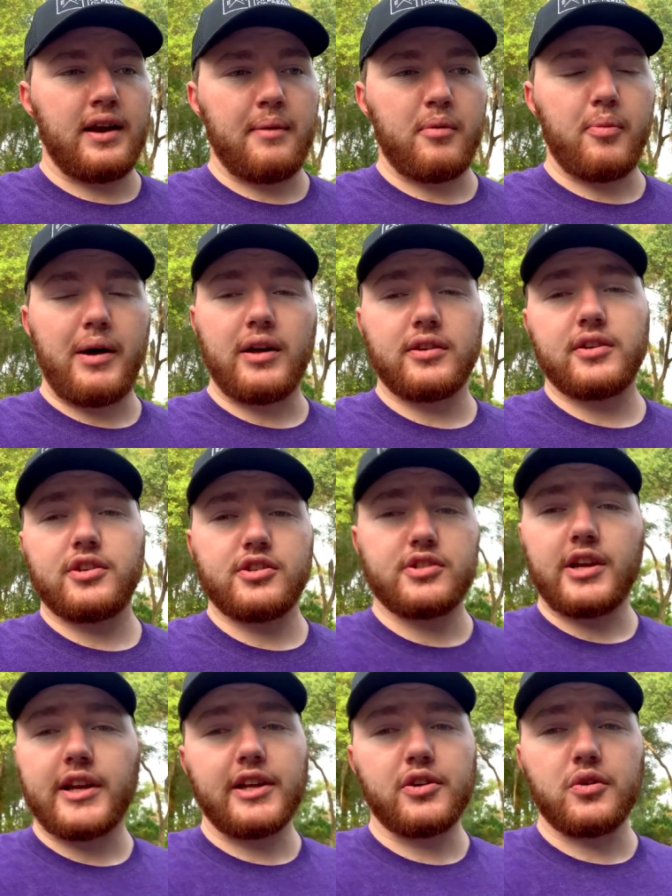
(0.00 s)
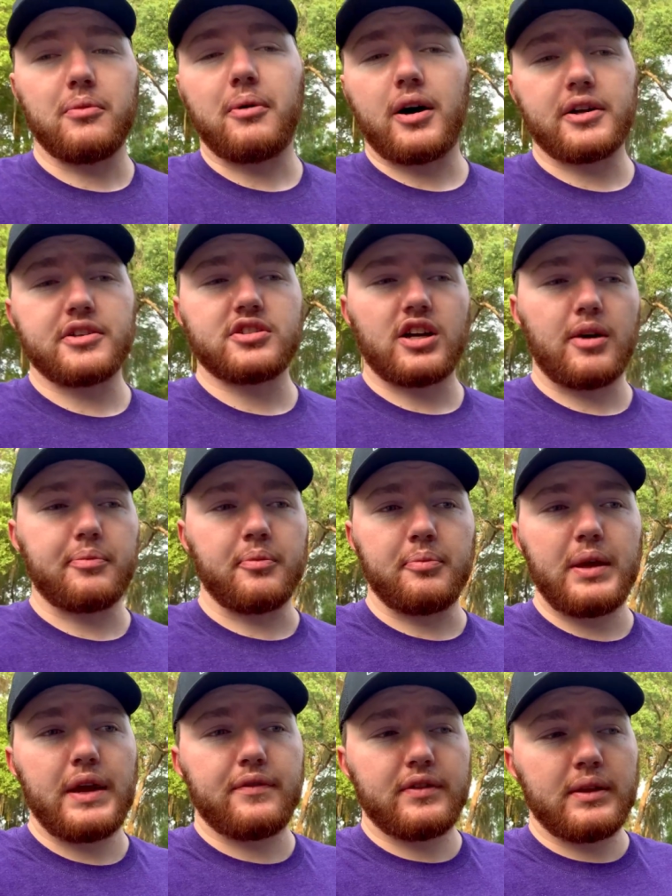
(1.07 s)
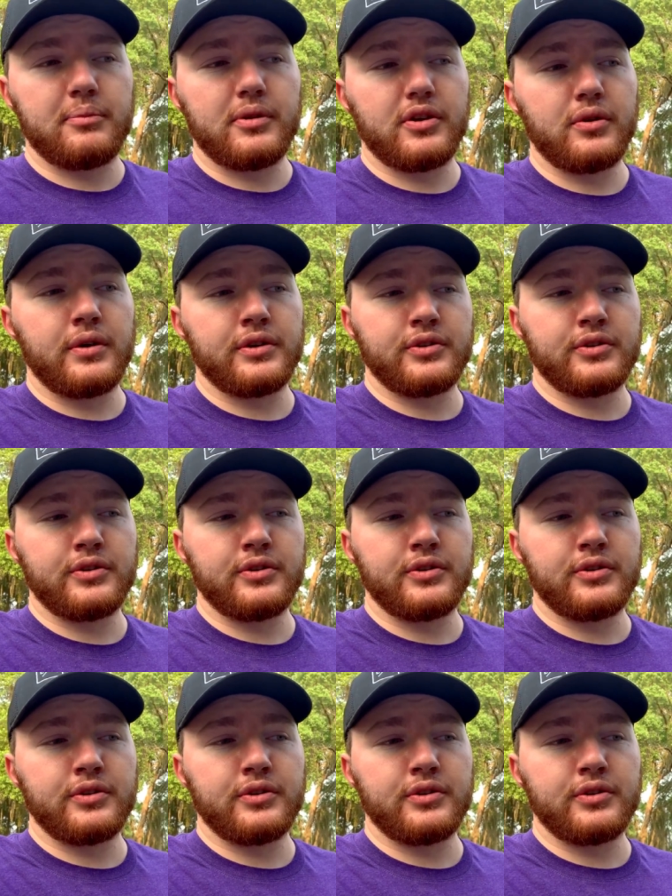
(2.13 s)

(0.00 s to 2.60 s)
I'm about to just take it to a body shop and pay for them to do it.